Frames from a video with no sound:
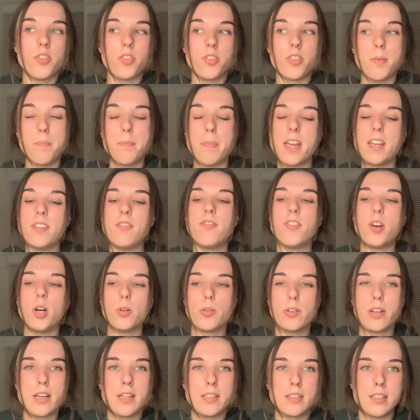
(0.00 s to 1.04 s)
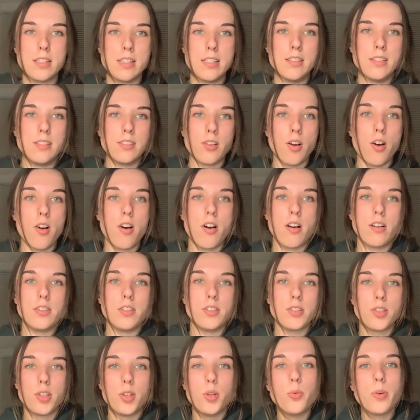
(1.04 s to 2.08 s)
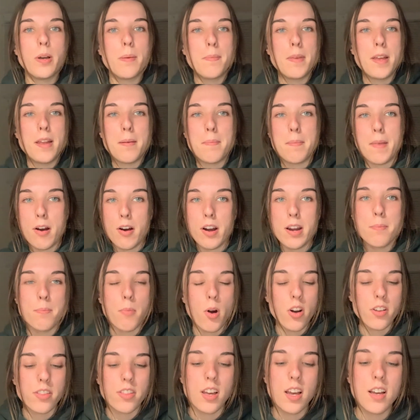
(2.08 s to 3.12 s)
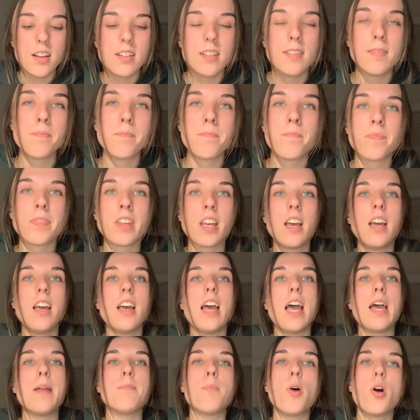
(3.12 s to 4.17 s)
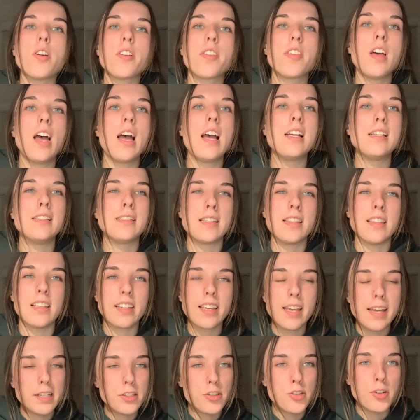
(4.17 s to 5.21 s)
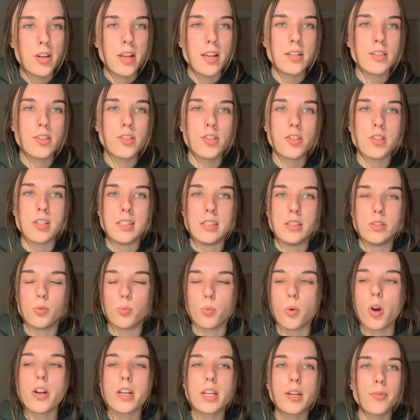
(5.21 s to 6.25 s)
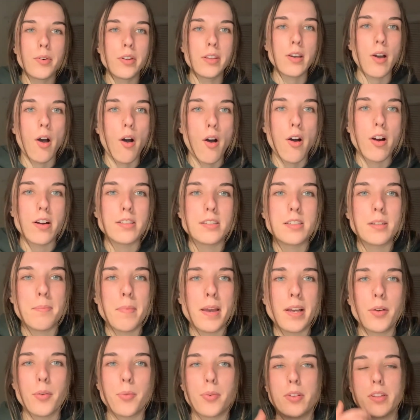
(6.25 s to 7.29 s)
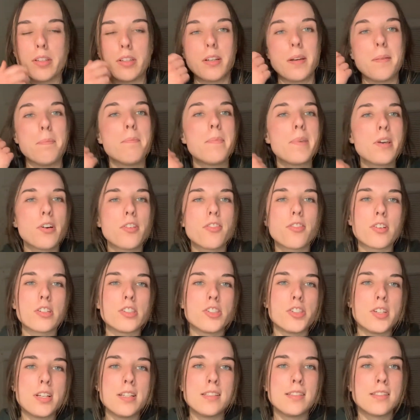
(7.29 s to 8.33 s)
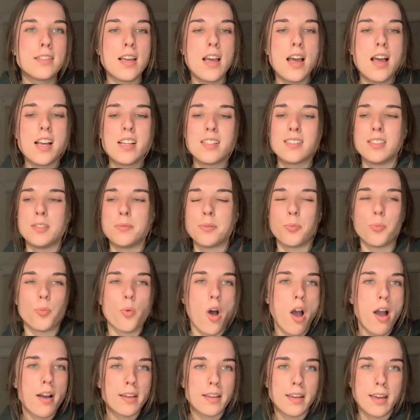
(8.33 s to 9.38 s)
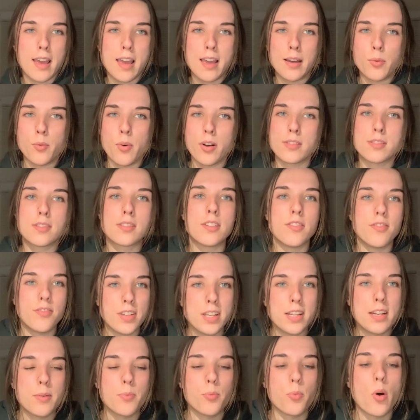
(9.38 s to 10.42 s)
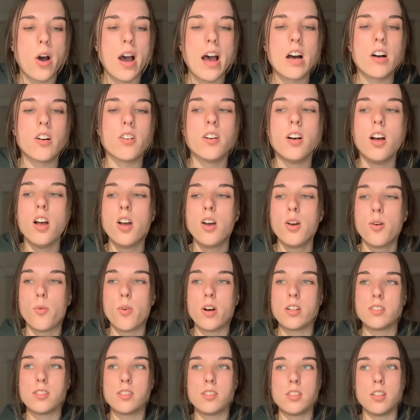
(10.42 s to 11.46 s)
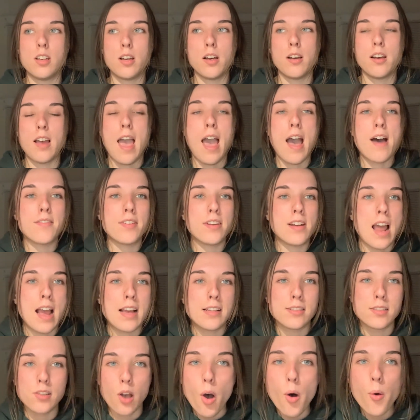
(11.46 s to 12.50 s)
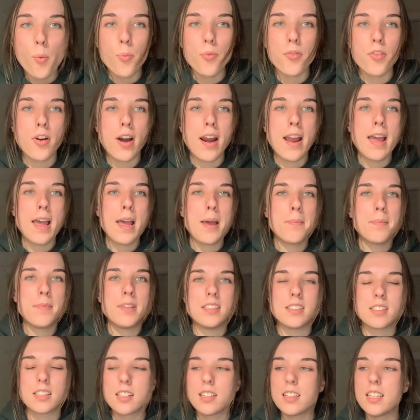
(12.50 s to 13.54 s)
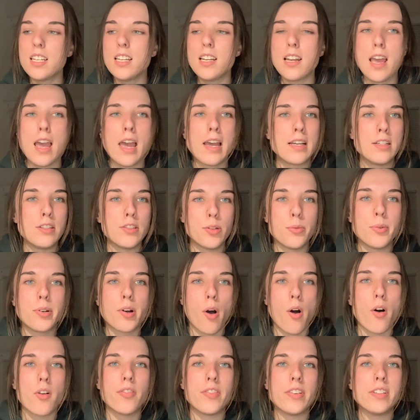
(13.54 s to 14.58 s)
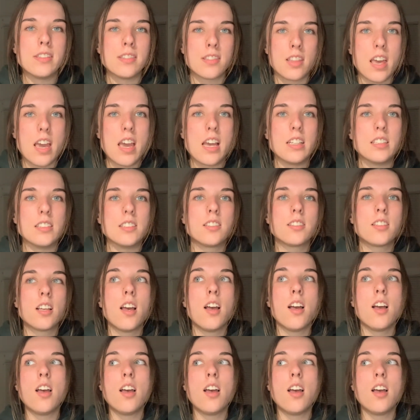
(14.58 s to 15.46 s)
the main focus is on two women, Mary and Martha, and Martha is in the kitchen. She's working really hard to make a really good meal for Jesus. He's been walking, wants to feed him well, wants to have a nice home for him, is cleaning and doing all of these things.